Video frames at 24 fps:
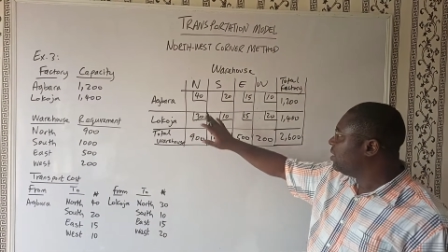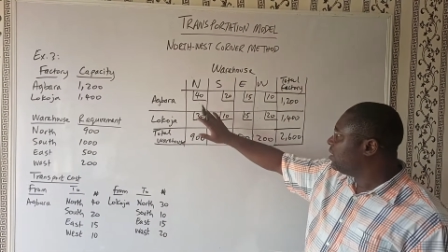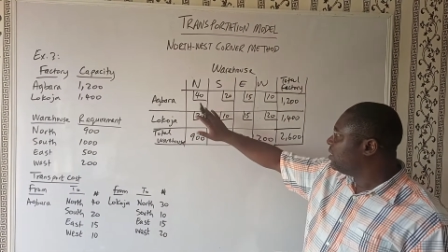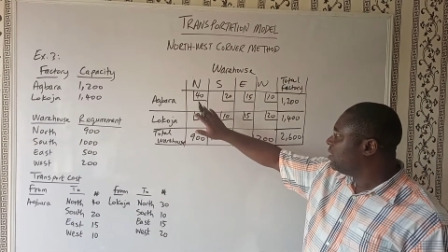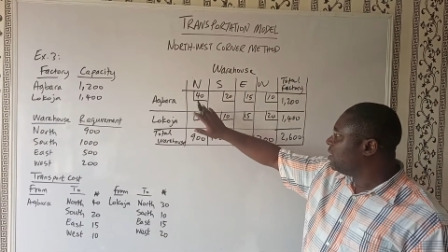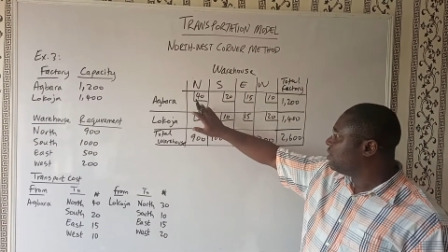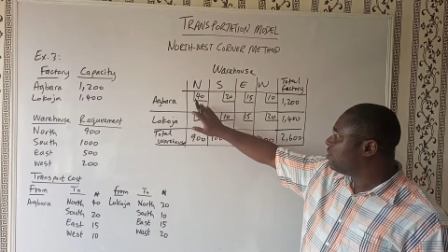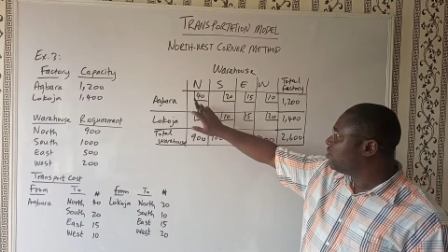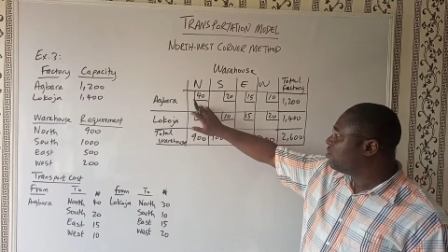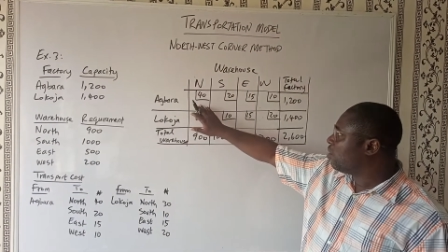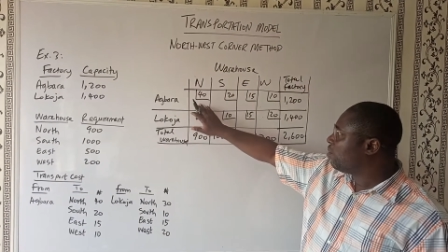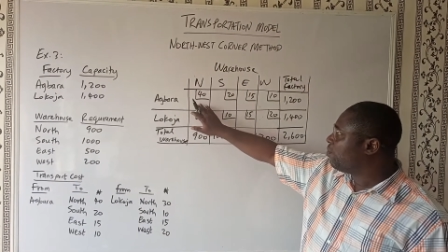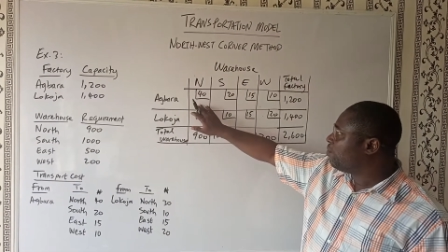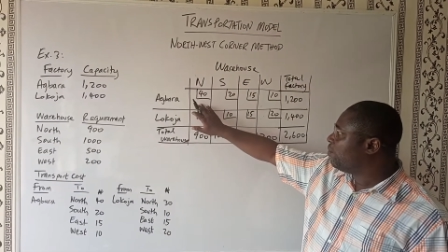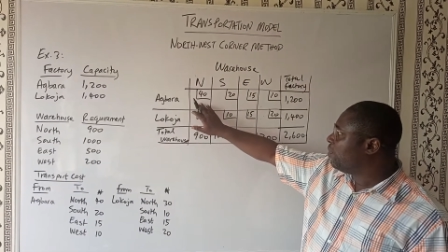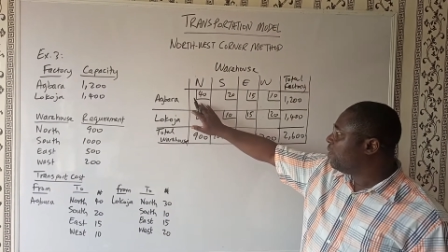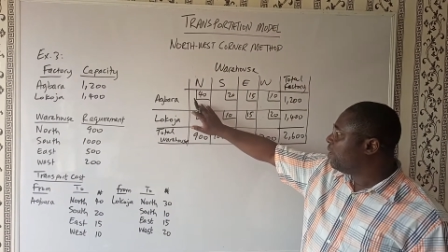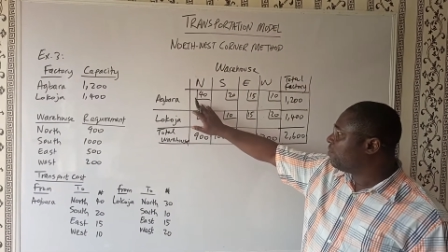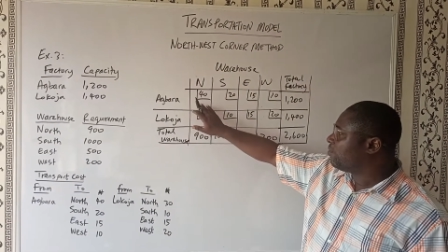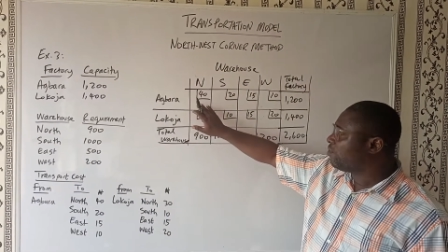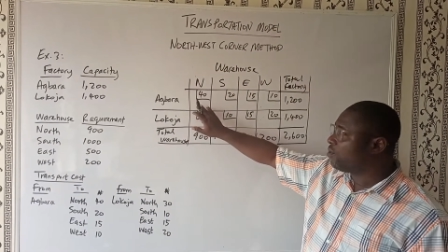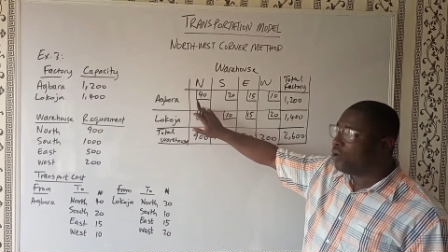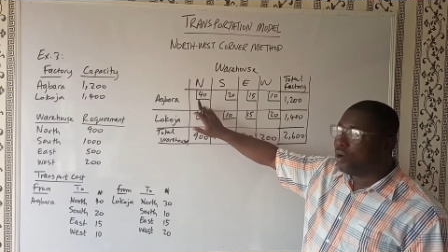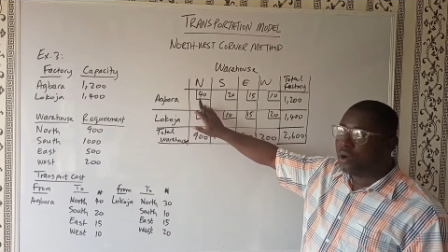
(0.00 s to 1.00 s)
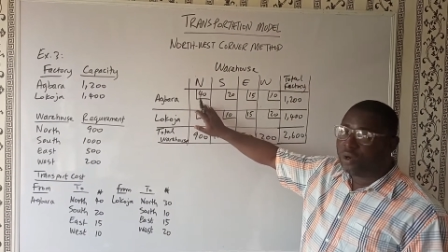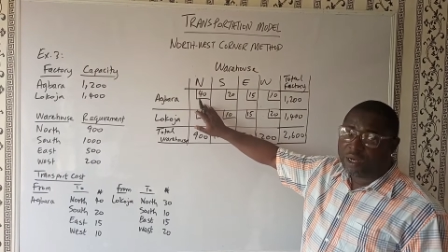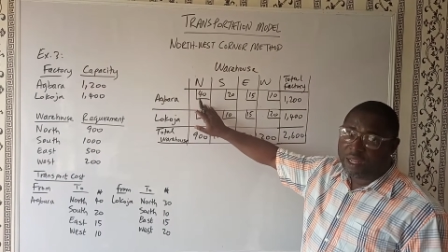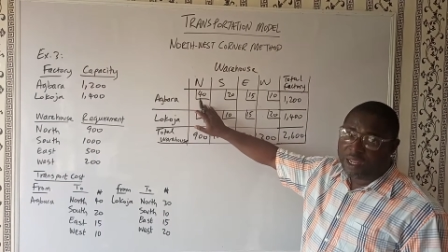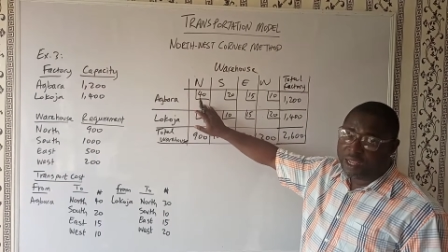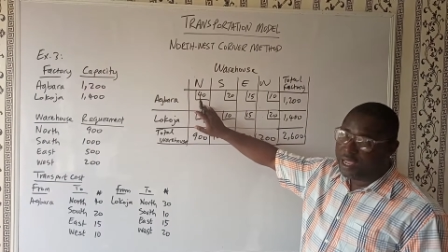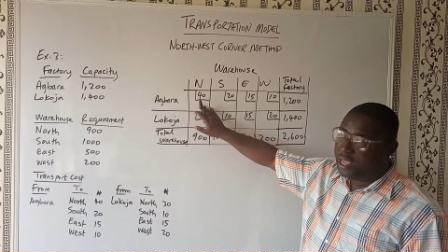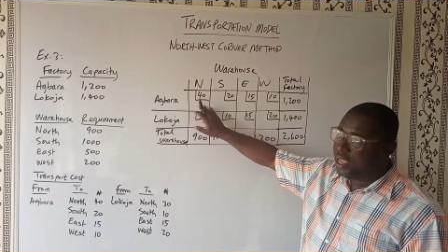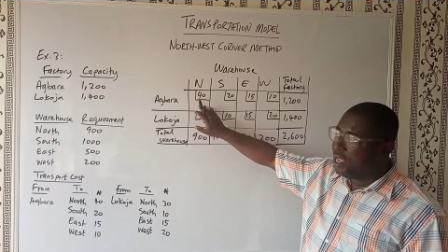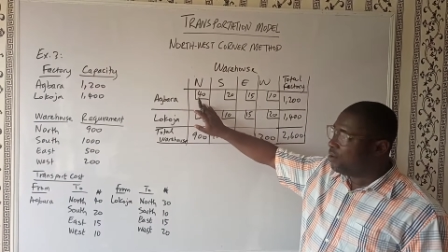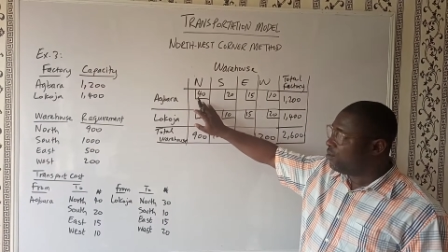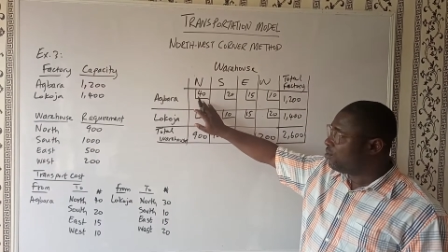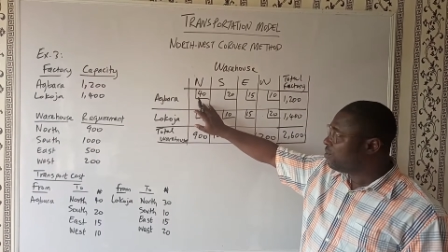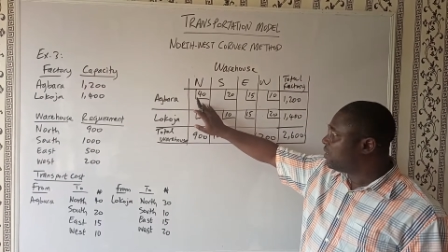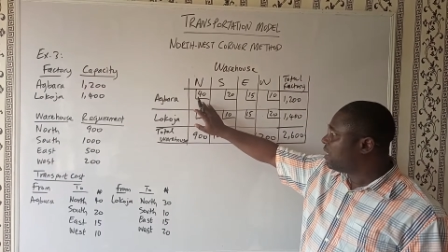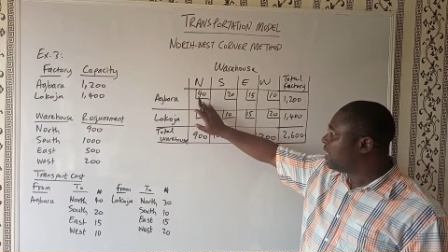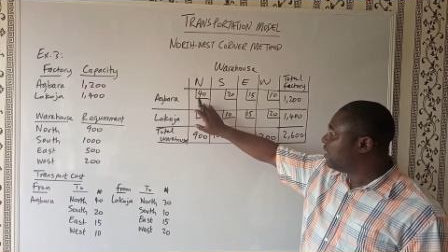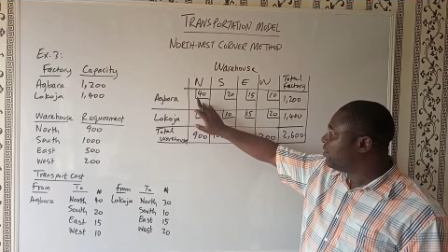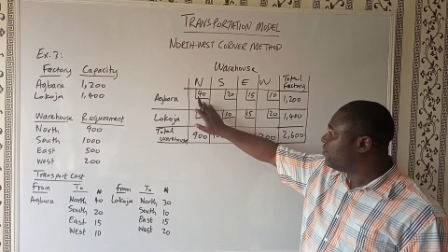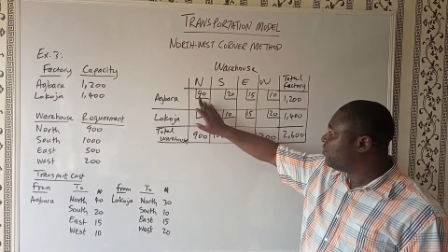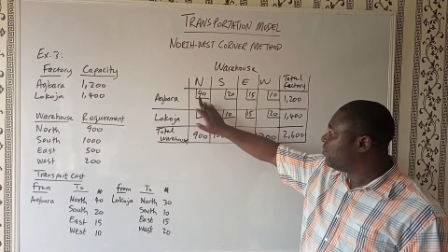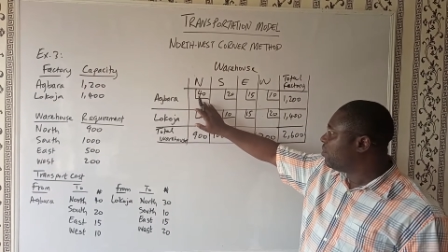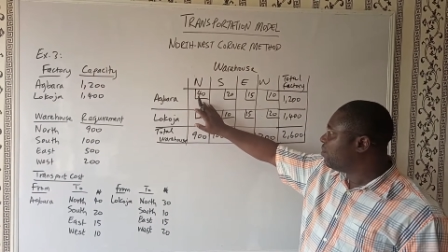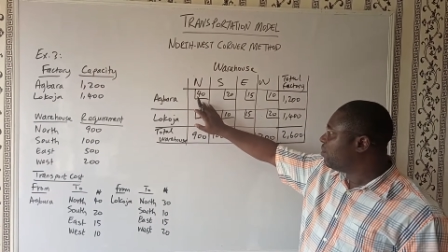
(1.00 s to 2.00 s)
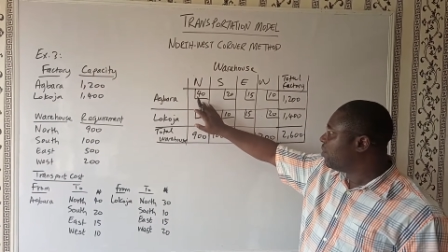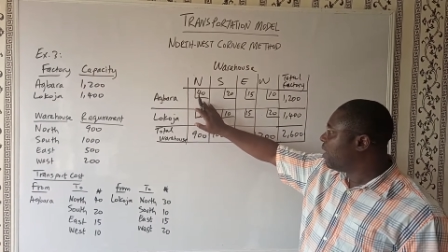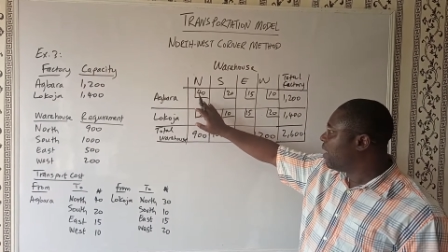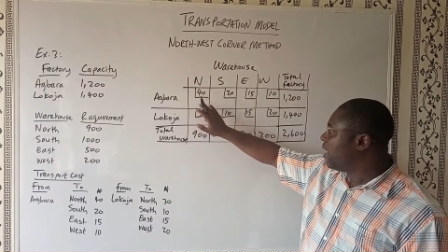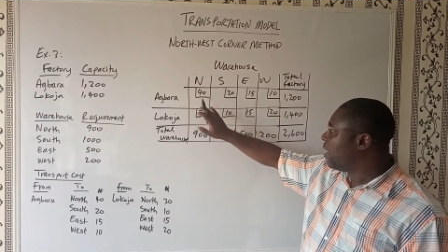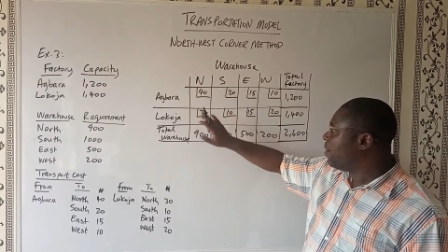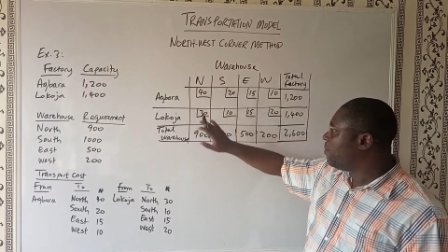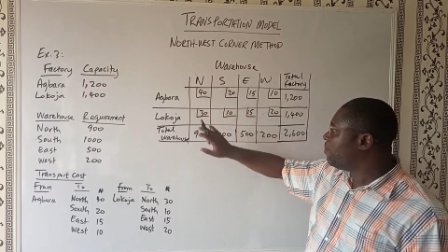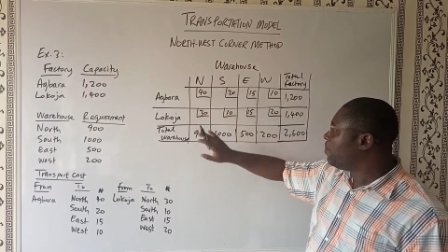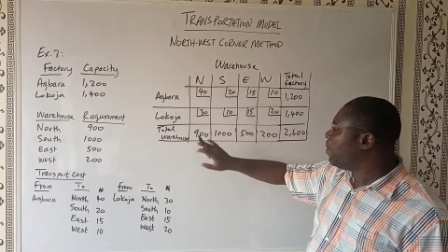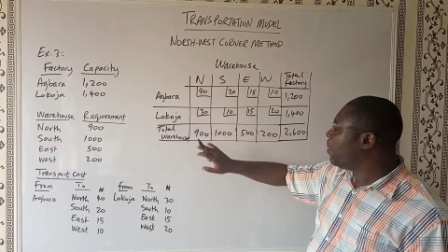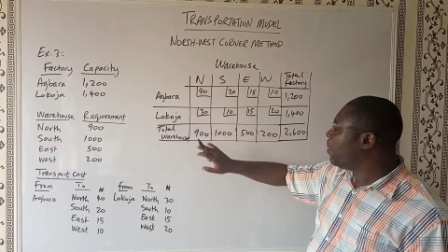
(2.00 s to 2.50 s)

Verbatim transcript: the top left corner here. We'll start from here